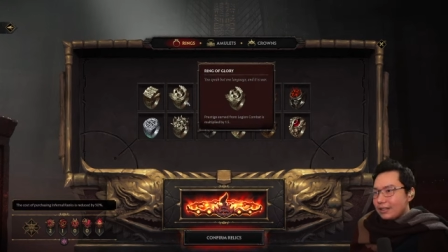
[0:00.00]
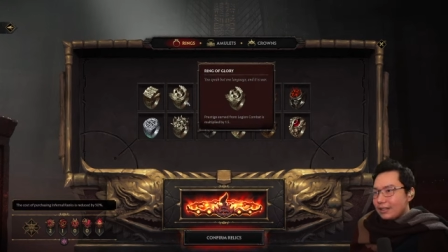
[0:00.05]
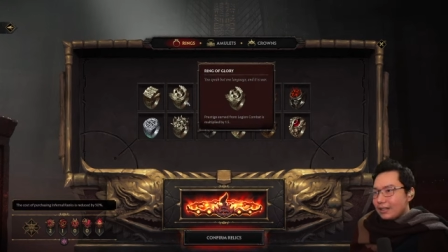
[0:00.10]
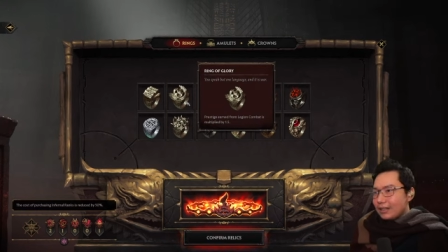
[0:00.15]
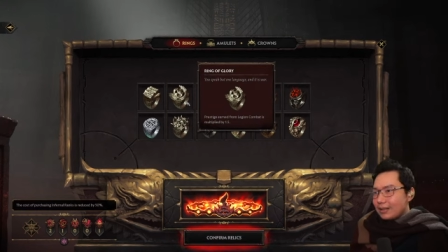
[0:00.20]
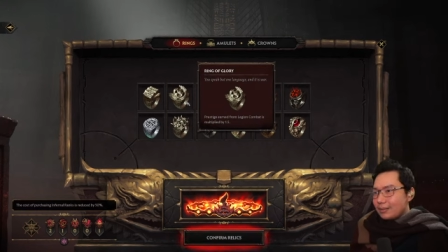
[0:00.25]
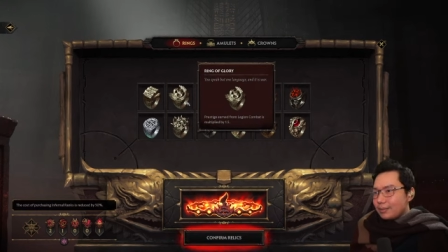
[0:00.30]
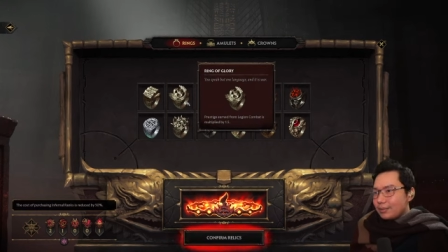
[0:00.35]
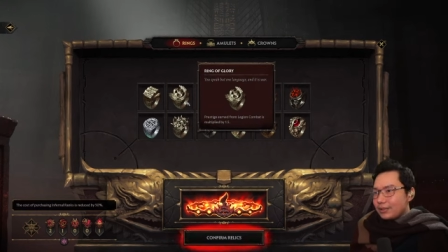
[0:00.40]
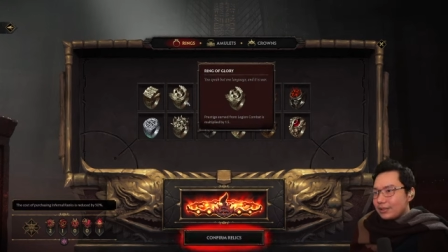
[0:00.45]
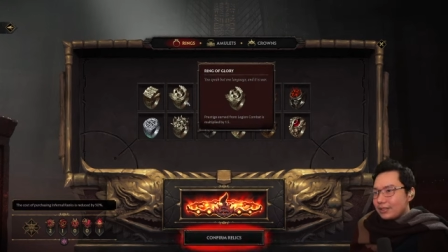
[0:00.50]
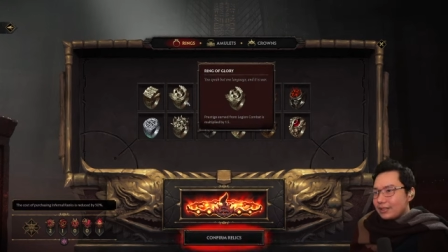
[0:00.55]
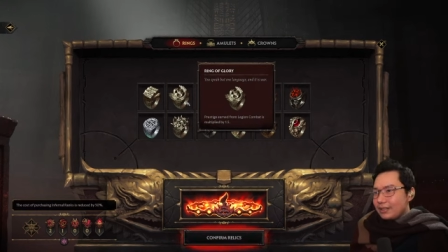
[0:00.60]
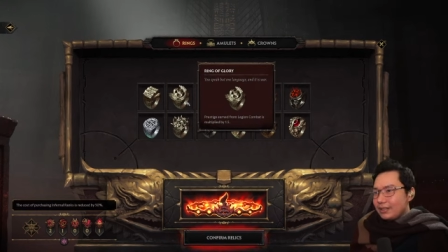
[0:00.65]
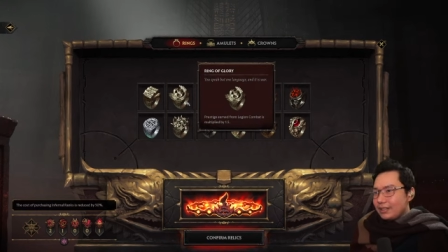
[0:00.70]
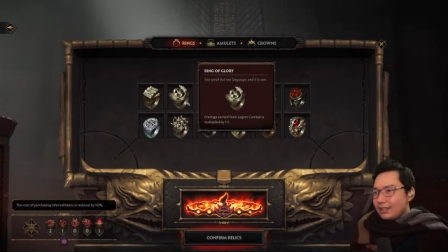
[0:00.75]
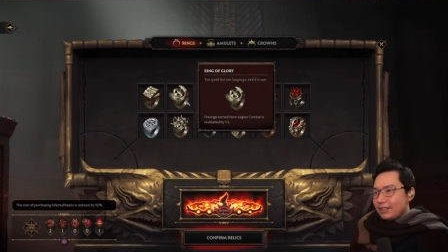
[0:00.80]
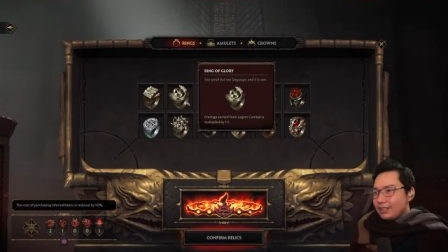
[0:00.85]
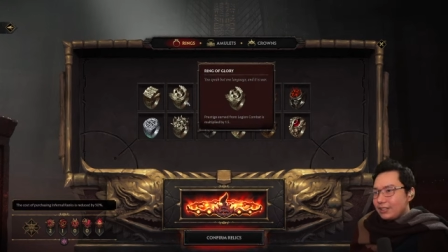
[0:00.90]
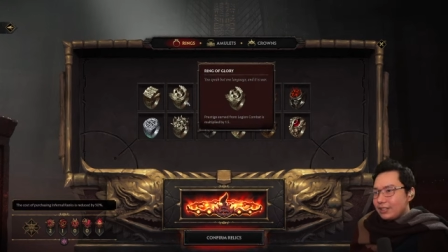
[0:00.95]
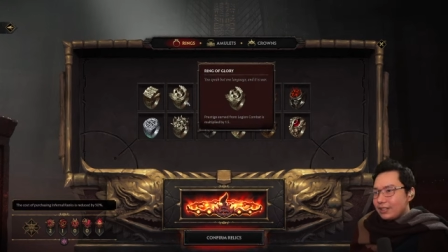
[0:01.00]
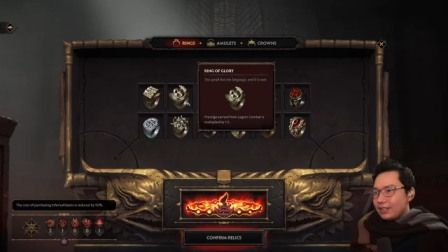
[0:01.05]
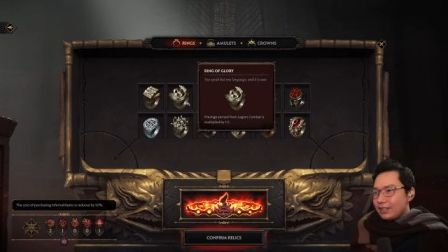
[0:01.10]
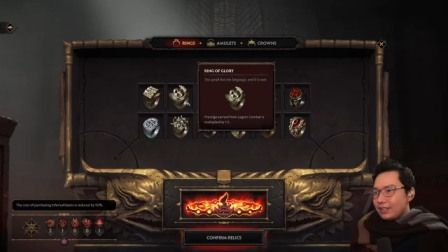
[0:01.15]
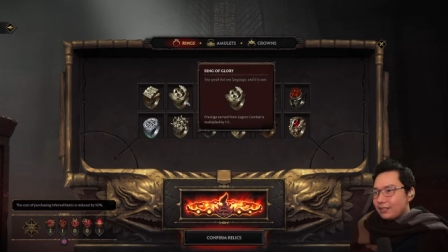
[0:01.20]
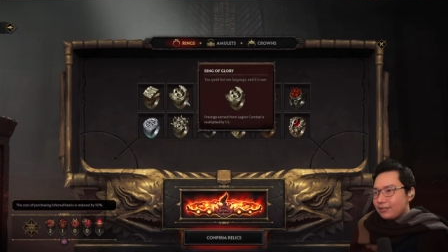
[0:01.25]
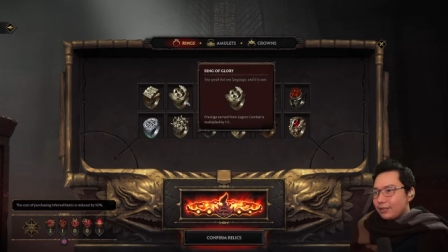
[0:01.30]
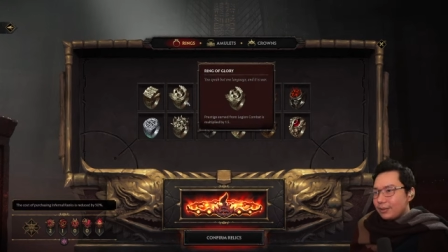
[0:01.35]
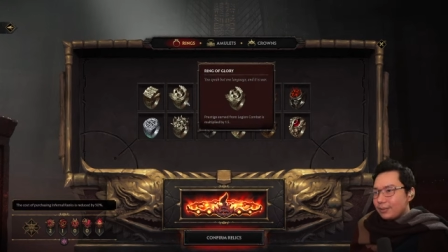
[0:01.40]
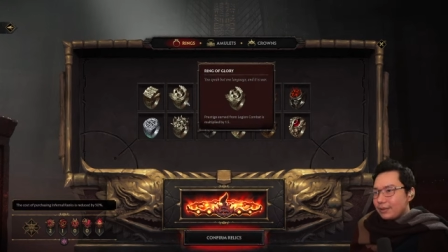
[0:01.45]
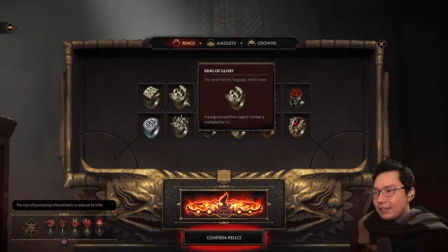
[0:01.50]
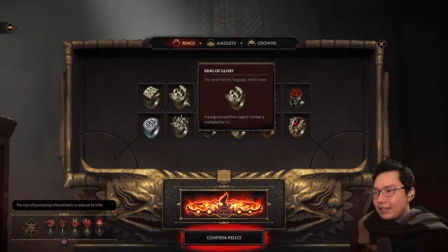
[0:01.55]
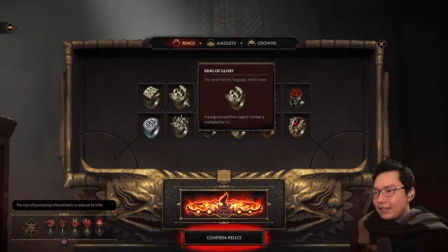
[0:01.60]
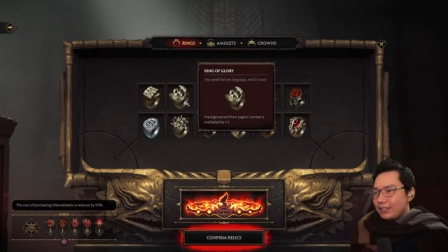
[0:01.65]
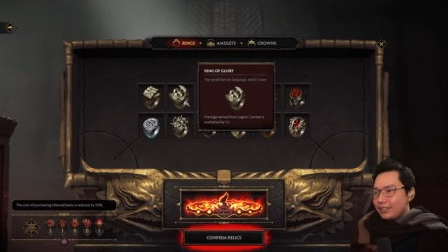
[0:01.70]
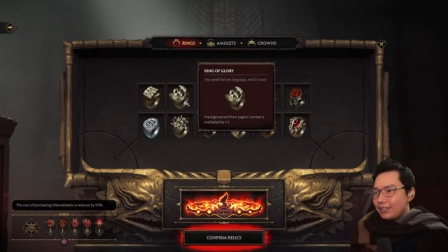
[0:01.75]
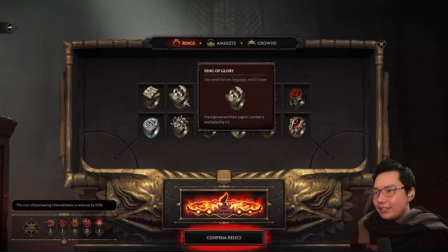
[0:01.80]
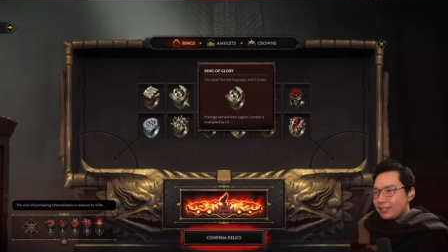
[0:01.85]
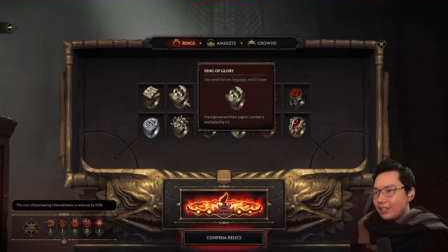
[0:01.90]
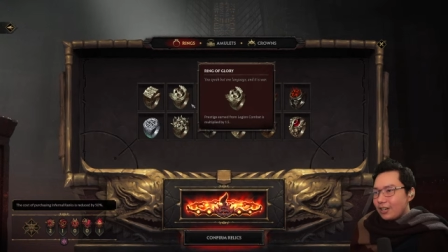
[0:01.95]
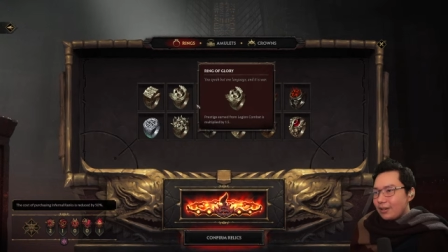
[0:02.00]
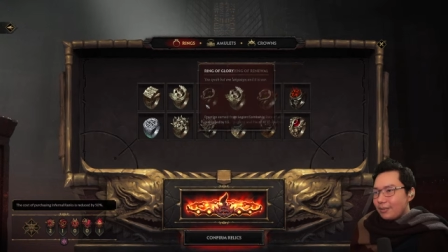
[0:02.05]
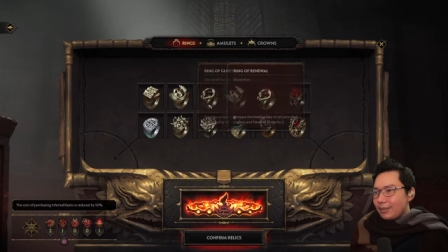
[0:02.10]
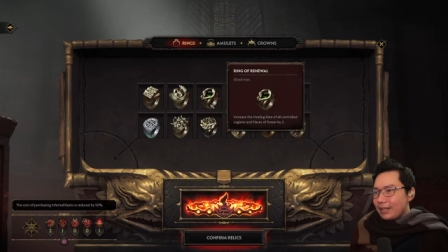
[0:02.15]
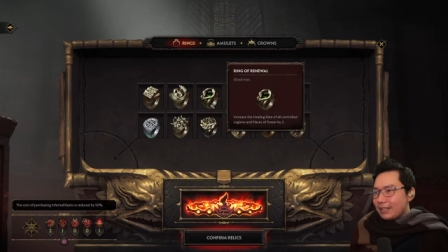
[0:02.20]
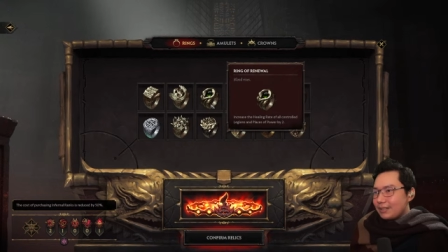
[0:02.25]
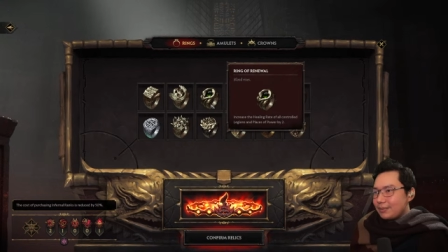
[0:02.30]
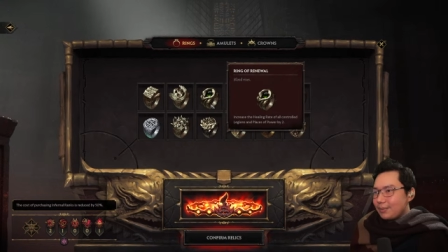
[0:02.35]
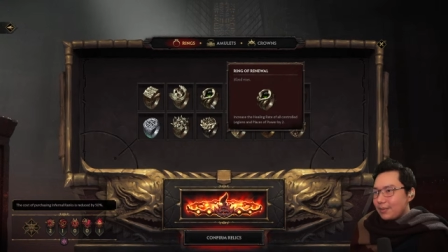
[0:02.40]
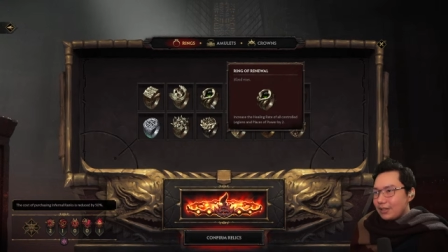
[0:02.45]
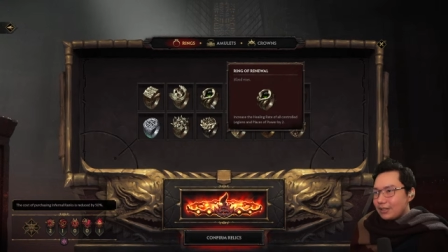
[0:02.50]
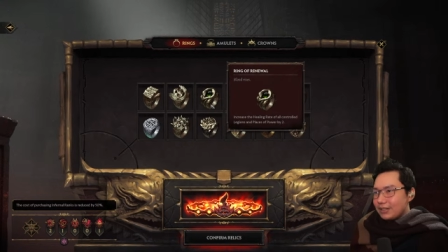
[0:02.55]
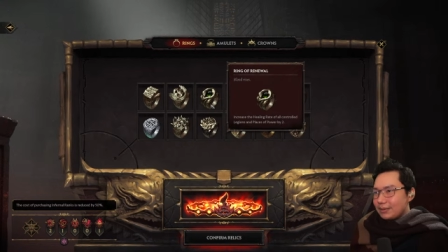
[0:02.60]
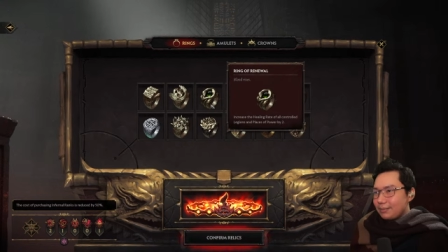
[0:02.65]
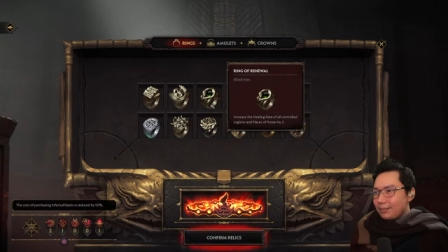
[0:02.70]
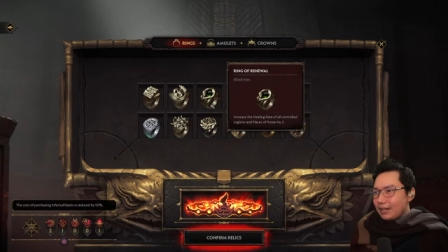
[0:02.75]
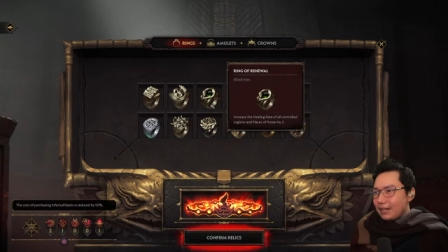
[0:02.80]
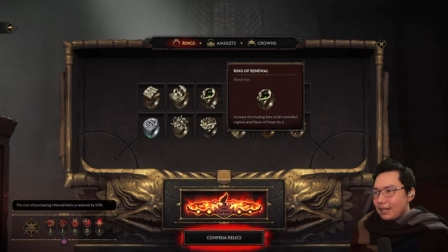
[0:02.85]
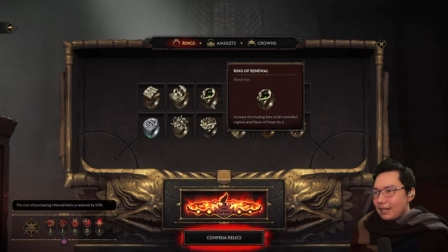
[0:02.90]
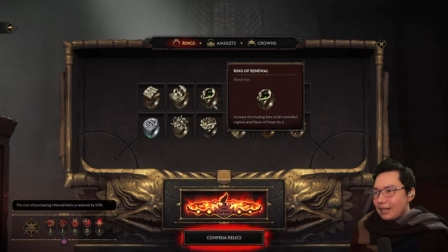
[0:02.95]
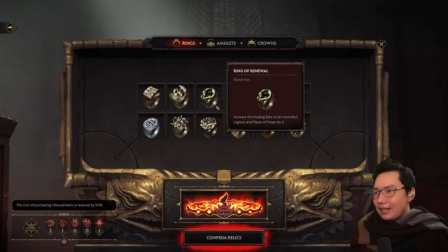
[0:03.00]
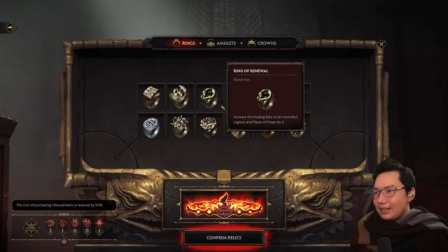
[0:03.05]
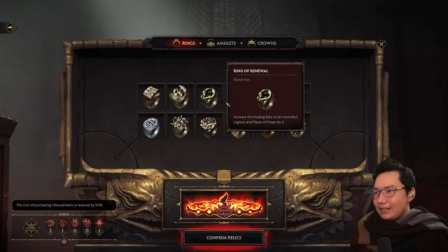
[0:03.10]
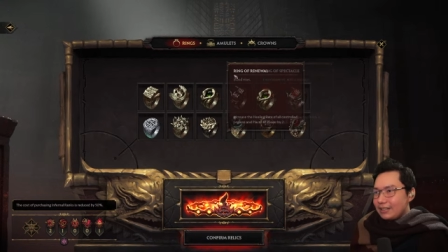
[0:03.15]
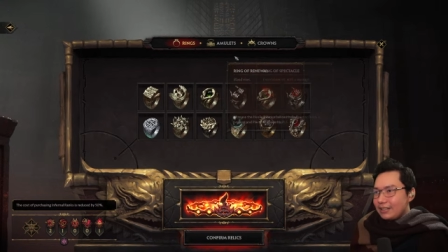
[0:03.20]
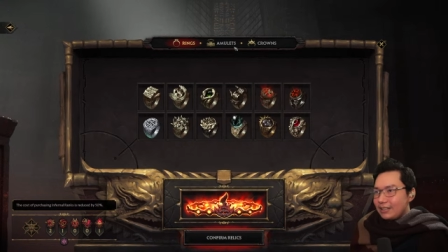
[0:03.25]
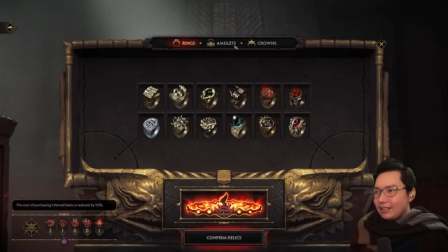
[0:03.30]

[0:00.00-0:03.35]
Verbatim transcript: Uh, prestige earned from Legion combat is multiplied.